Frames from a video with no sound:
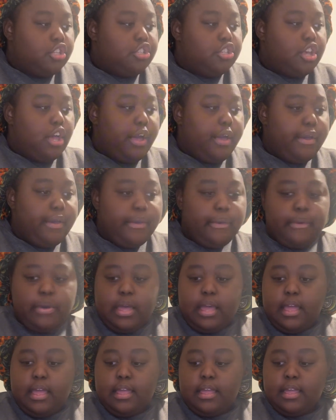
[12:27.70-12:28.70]

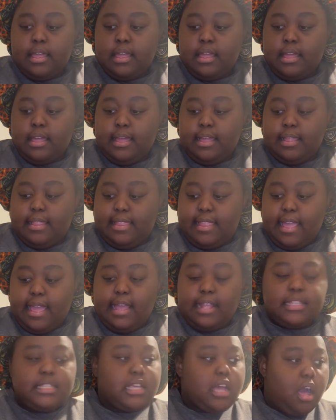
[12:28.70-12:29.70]
So
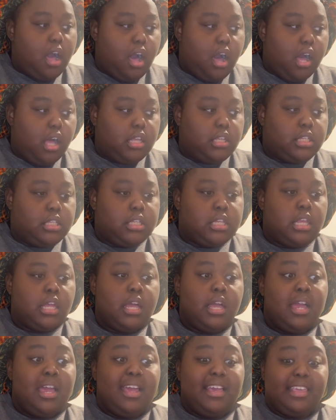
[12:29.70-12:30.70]
let us
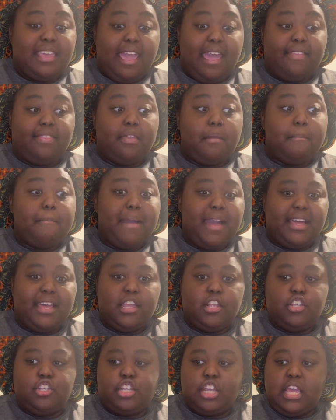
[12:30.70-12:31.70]
get the mac
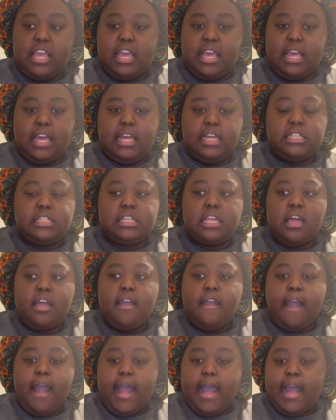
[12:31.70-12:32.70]
and cheese.
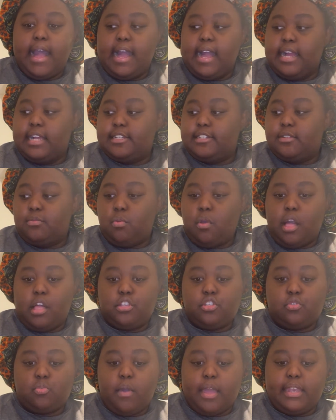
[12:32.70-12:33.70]
And what else
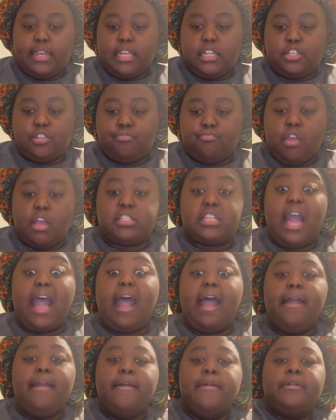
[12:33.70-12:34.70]
do I need to roast?
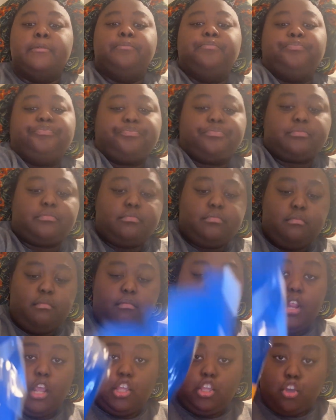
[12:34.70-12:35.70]
Ah,
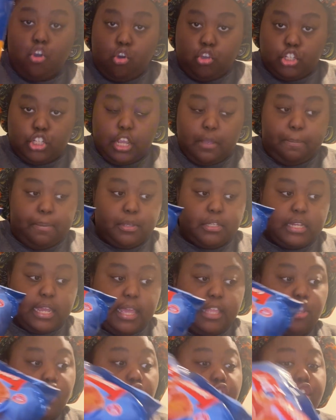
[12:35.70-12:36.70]
Yorkshire
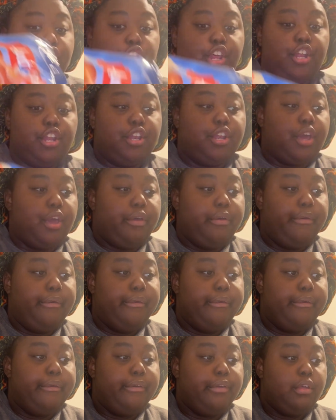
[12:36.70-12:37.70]
pudding. No.
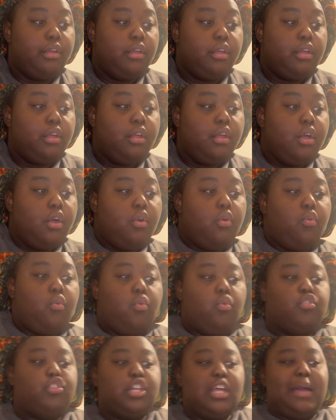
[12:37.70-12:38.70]

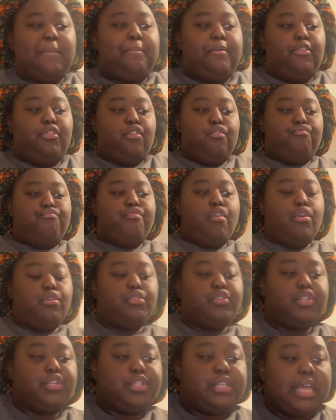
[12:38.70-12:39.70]
Oh, should I put the
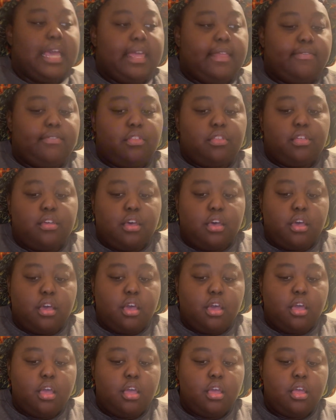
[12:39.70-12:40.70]
roasts in the...